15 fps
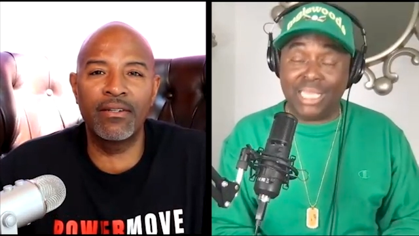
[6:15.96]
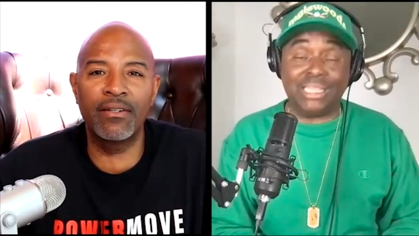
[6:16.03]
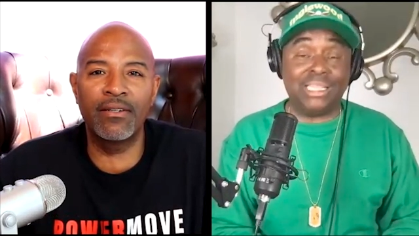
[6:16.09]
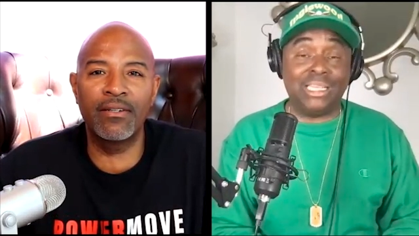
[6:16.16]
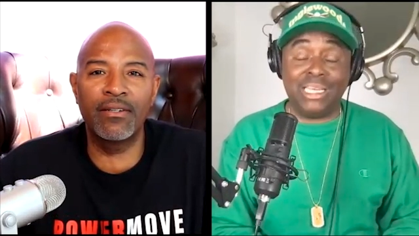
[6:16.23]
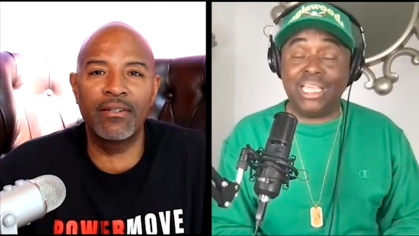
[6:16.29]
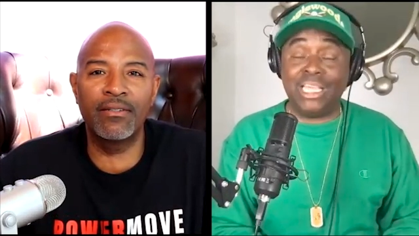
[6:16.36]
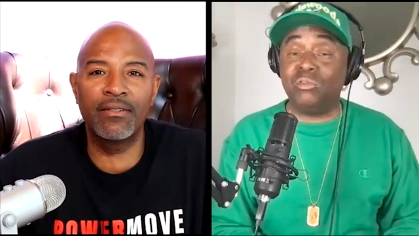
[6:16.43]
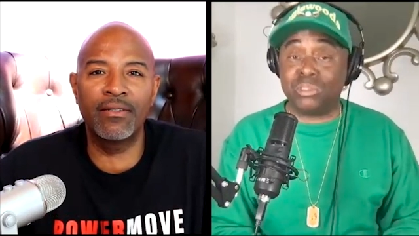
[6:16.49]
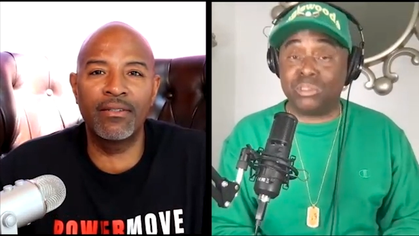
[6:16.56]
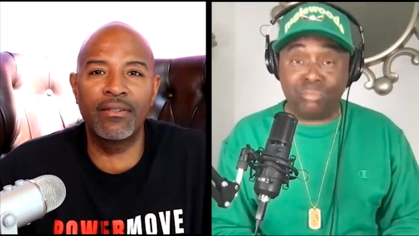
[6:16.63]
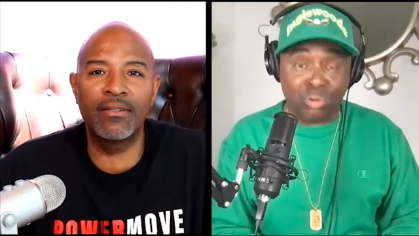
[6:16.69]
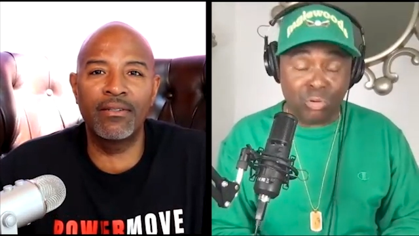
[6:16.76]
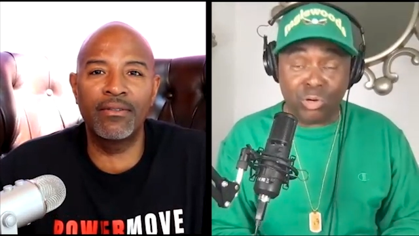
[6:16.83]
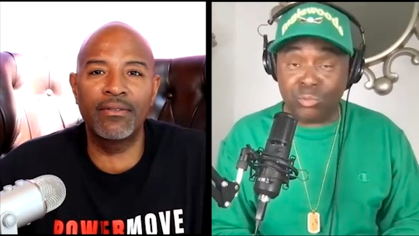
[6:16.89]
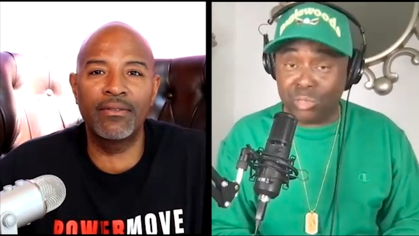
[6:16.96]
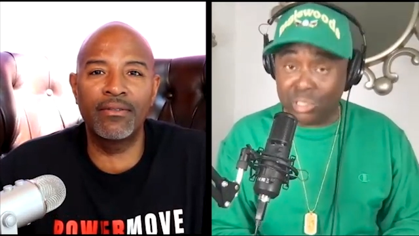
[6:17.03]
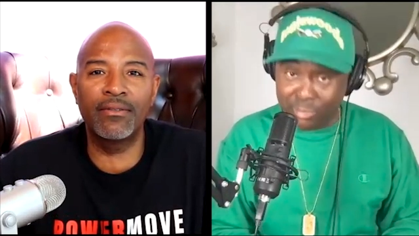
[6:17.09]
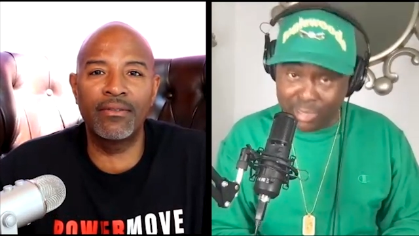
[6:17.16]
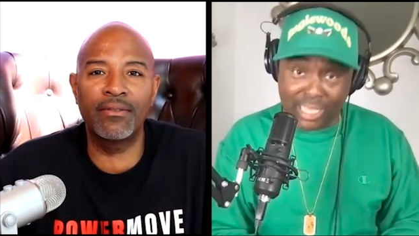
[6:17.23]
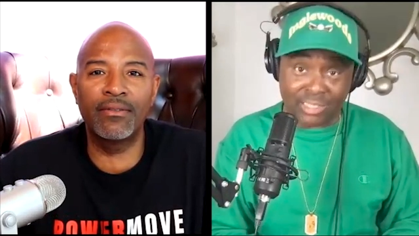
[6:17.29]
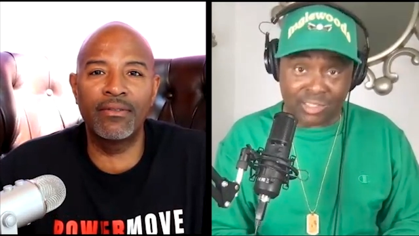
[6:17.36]
Speaker 1: Like the nigga was born with a
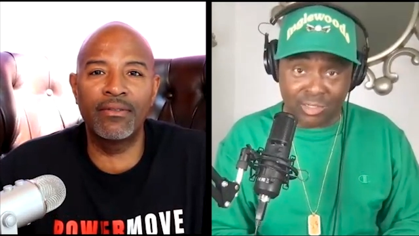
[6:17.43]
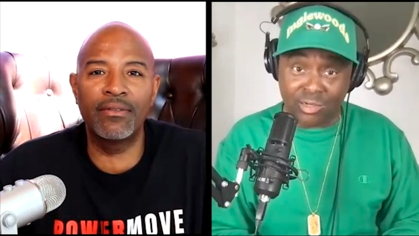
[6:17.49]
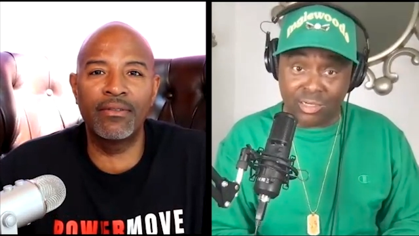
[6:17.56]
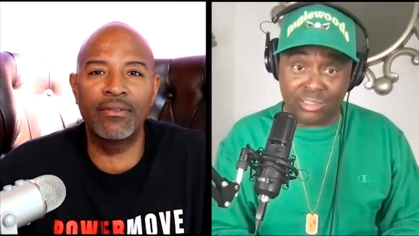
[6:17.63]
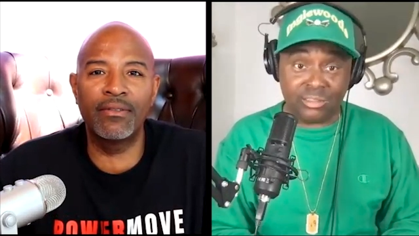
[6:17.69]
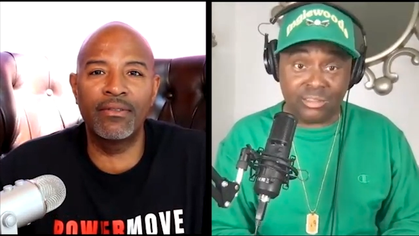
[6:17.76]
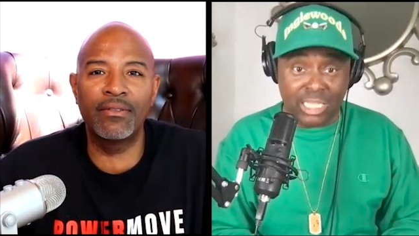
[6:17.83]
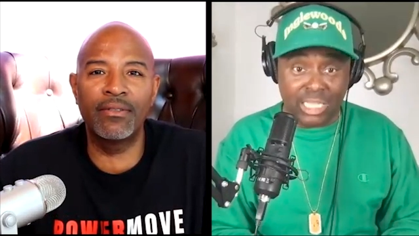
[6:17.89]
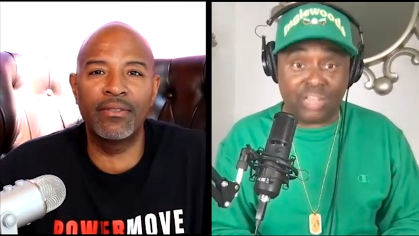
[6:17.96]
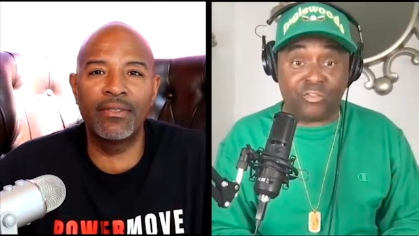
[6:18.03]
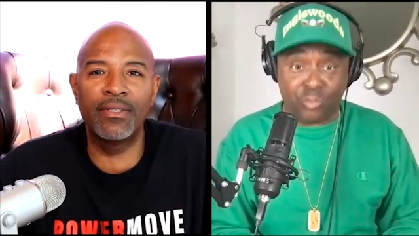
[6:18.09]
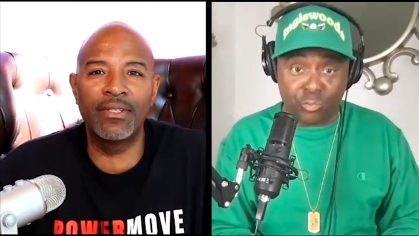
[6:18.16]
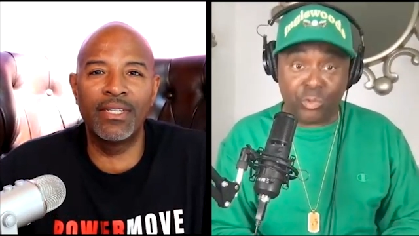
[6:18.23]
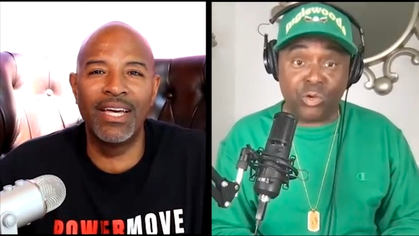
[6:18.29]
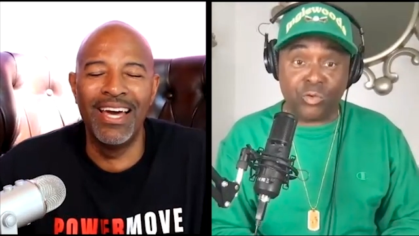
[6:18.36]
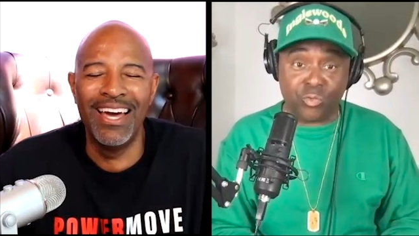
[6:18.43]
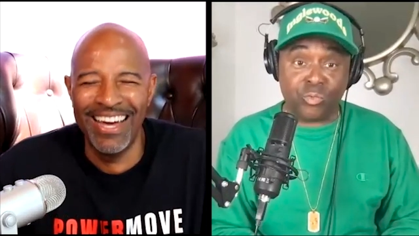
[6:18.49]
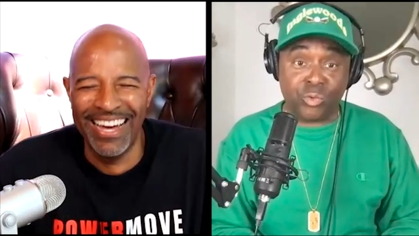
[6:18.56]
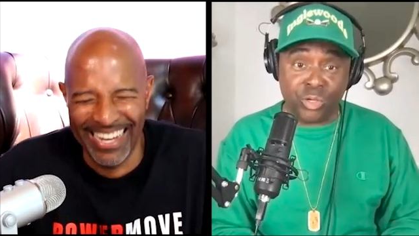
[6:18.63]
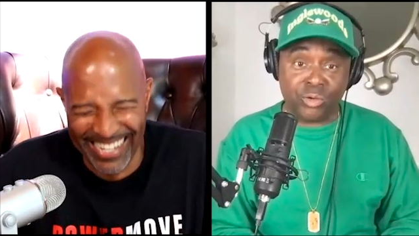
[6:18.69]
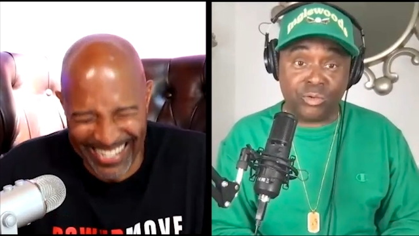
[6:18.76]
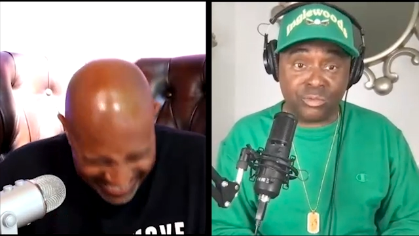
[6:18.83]
mask on. Like for real, for
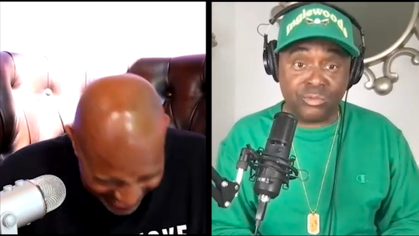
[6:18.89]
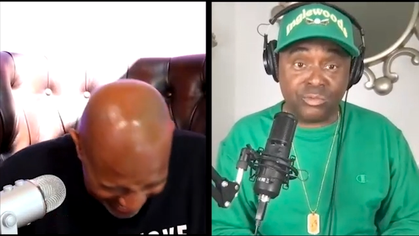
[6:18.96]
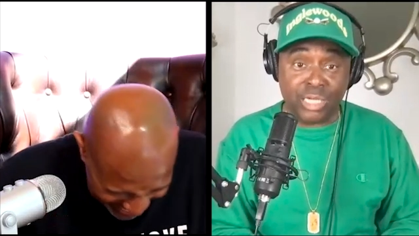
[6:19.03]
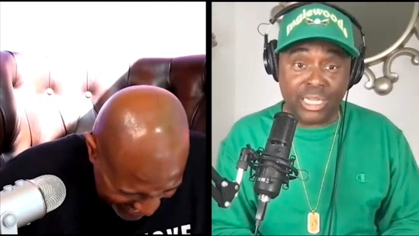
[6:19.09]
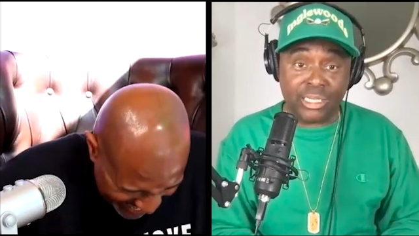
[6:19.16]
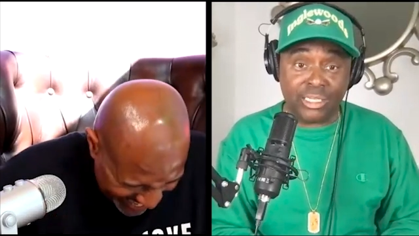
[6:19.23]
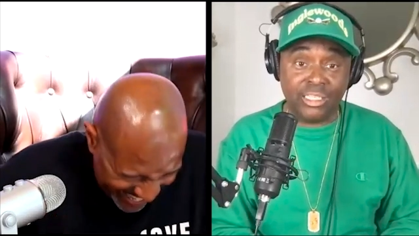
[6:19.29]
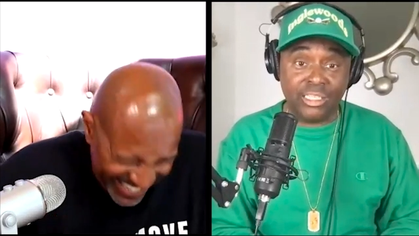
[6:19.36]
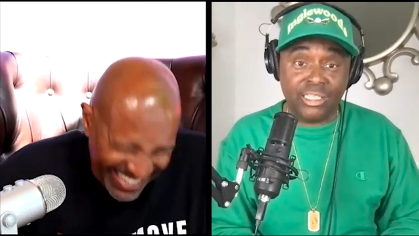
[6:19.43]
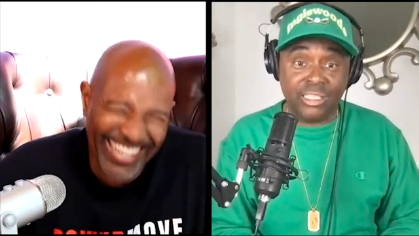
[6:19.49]
real, right?